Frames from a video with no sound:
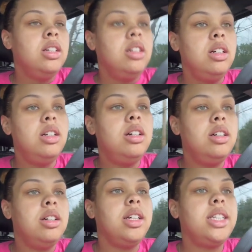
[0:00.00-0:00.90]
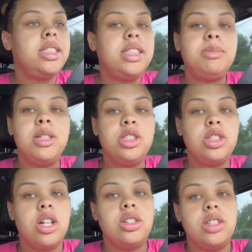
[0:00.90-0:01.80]
Ugh, it's just been a
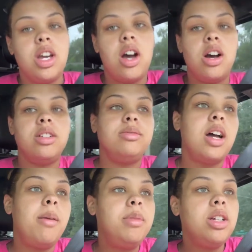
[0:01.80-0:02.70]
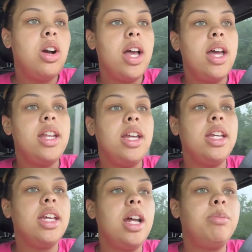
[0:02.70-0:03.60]
struggle, y'all. I'm gonna go ahead
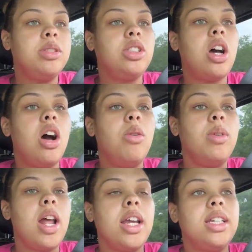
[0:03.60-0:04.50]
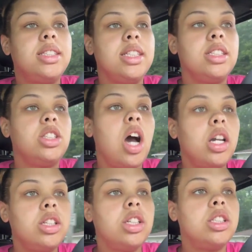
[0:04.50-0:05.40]
and get up with y'all when I get to this
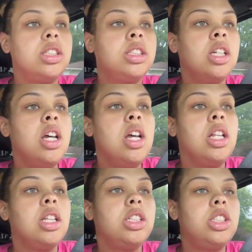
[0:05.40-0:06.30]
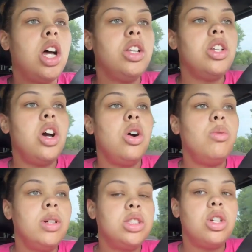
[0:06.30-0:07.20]
doctor's. Let y'all know
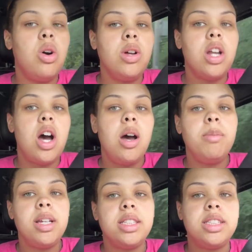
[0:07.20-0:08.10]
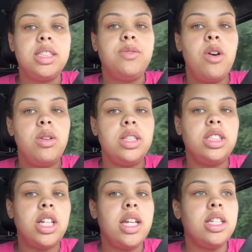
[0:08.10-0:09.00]
what's going on because this phone is
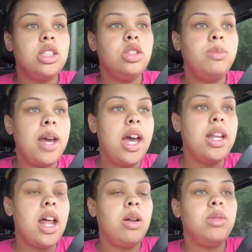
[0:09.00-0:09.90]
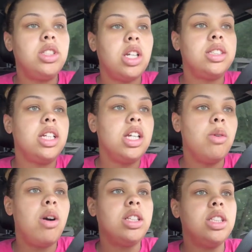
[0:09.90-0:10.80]
shaking too bad, and I don't want y'all sitting here
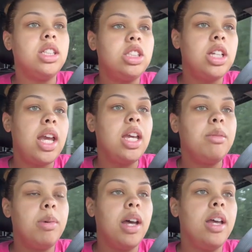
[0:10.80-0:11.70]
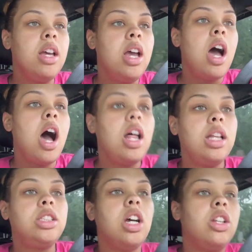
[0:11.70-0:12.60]
watching it shake. But I'll
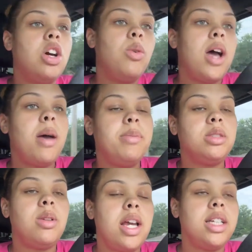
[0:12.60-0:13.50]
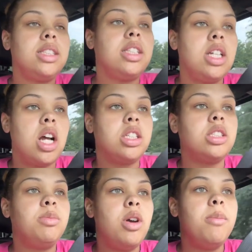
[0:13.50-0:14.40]
let y'all know what happens when I get to the doctor's
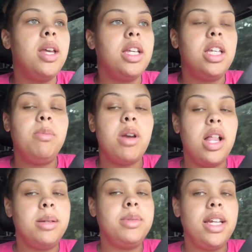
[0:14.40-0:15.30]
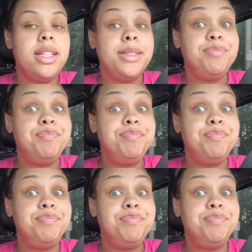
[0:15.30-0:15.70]
appointment and keep y'all updated.